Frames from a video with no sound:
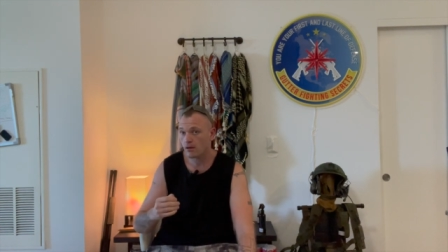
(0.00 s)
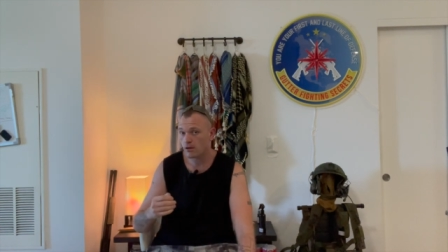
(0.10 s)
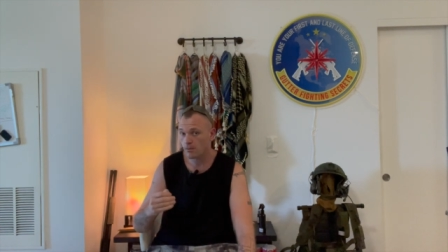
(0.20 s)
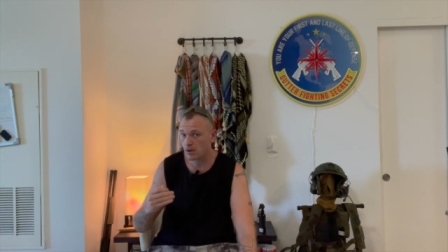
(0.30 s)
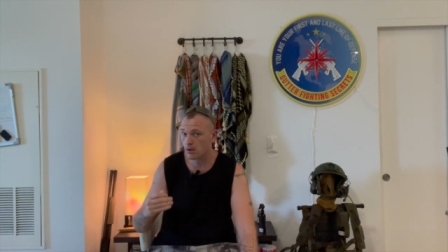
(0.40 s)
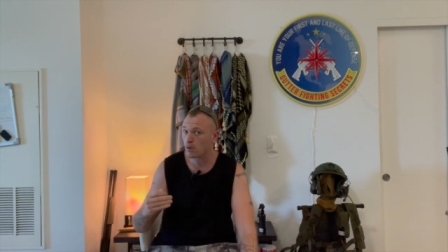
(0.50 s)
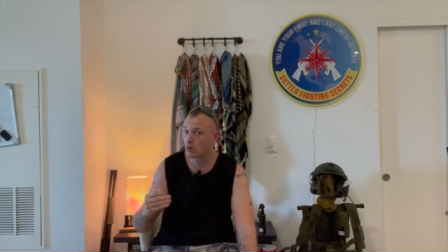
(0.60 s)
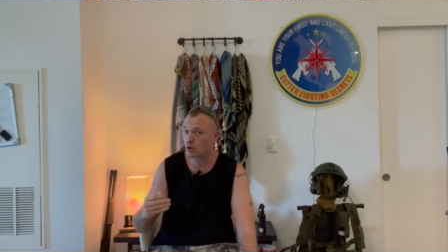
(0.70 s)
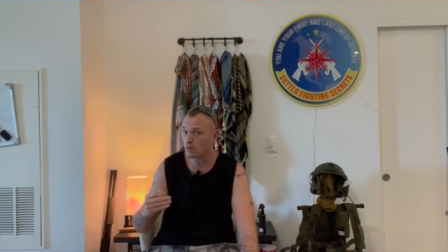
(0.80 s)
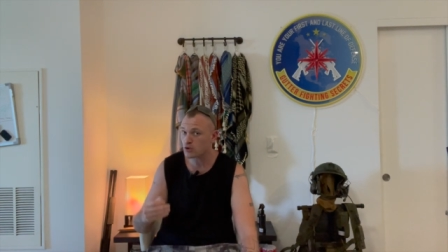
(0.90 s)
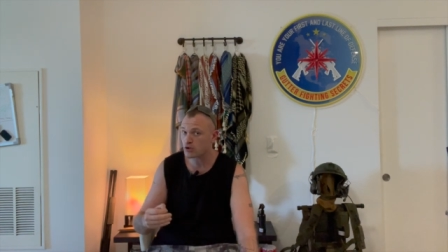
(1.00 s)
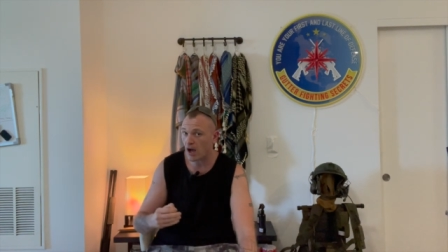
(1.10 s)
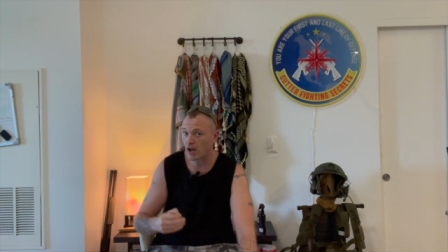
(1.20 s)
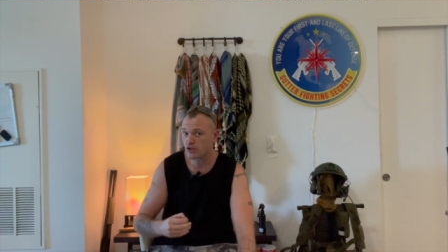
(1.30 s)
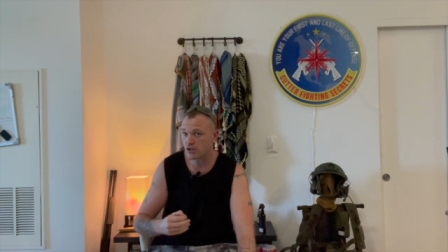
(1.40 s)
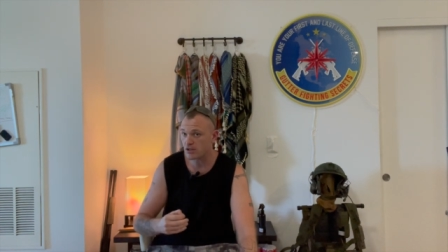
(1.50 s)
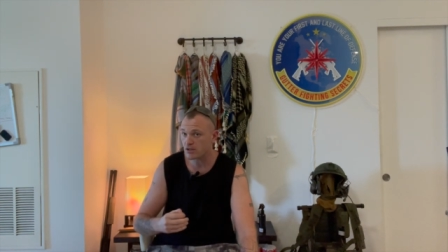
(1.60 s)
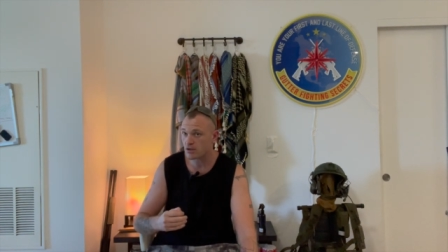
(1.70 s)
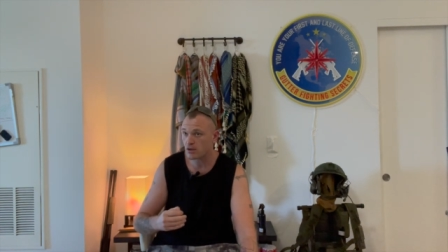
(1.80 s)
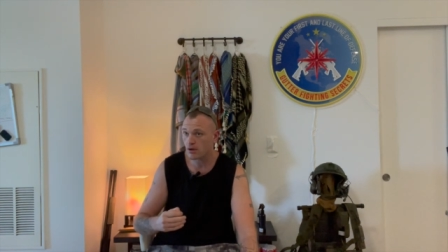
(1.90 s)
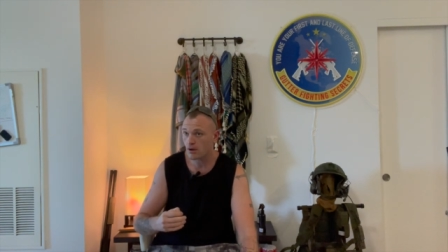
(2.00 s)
the Miyamoto Musashi's